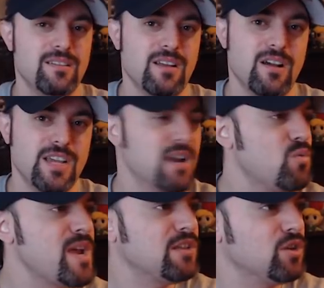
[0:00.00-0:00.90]
You know, you got a
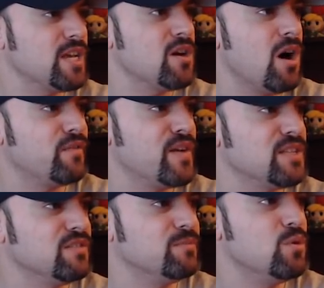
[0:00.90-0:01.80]
weak looking
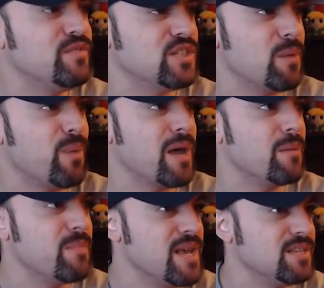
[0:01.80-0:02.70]
offensive move set by The
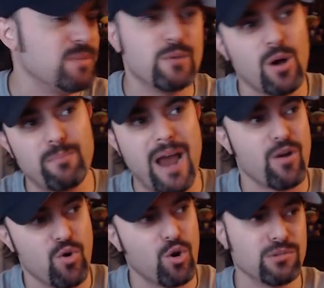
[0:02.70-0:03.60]
Miz. Meanwhile,
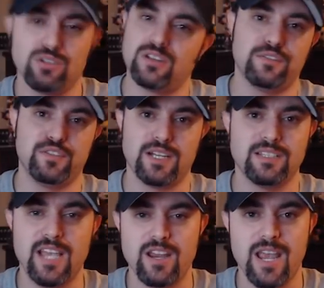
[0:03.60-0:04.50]
Baron Corbin's looking to fucking
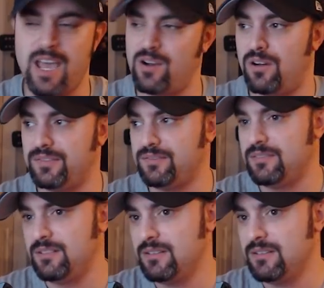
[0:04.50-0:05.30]
tear your head off.